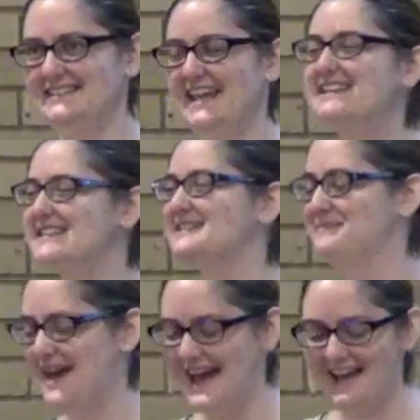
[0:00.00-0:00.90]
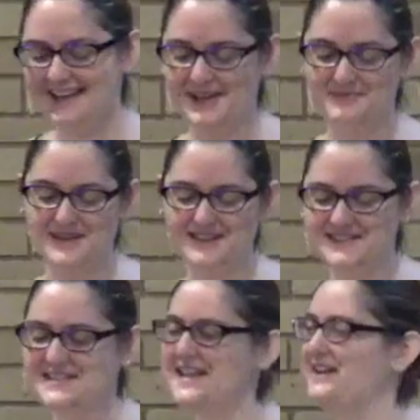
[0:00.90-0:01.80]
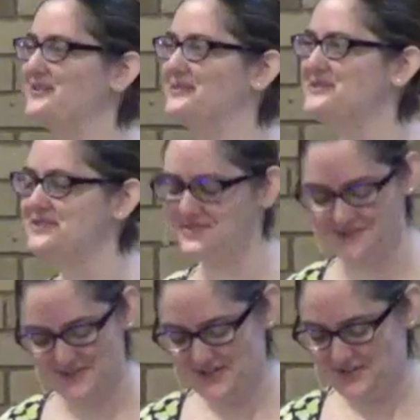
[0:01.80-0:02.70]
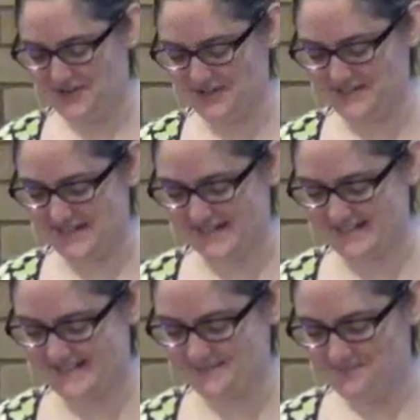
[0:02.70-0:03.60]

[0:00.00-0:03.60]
takes us back a bit to that original context.